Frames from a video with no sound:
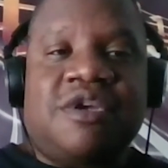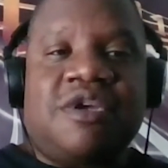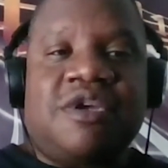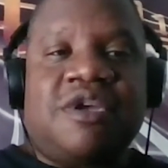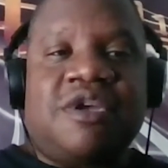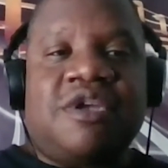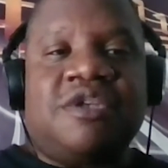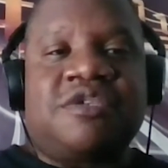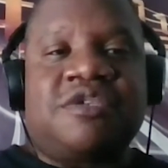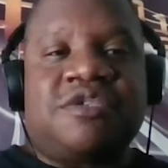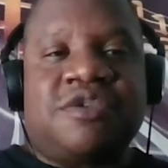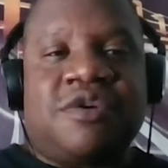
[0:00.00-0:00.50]

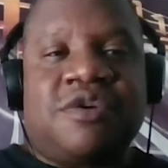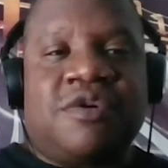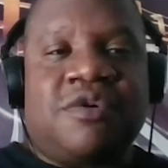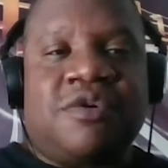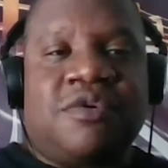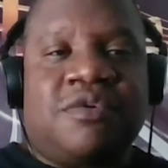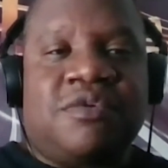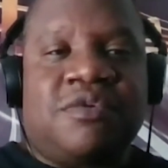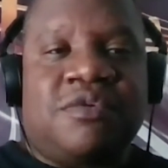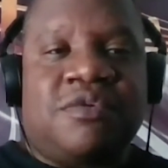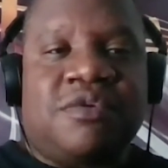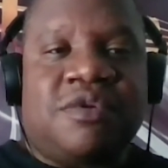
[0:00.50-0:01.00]
And
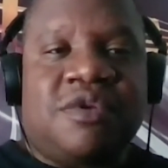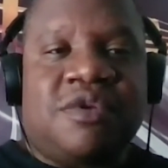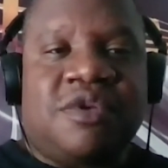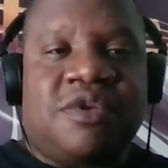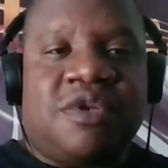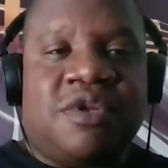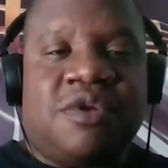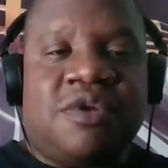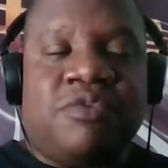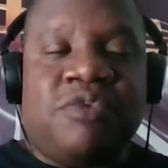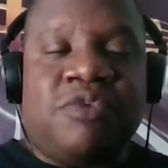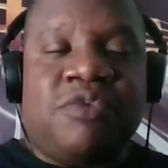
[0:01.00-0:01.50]
so, you
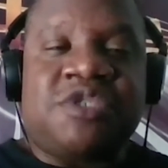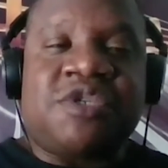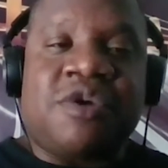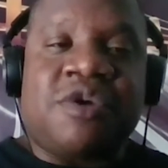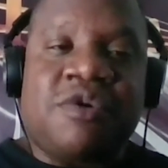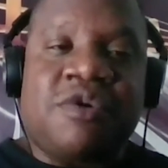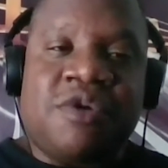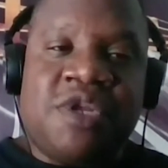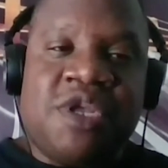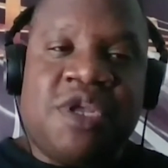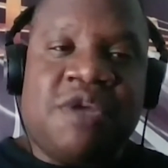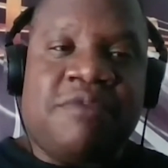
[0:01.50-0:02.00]
know, we
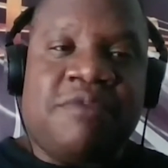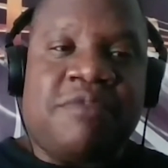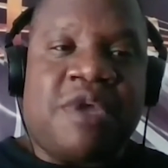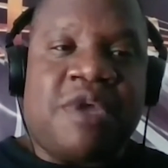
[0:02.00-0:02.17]
told him,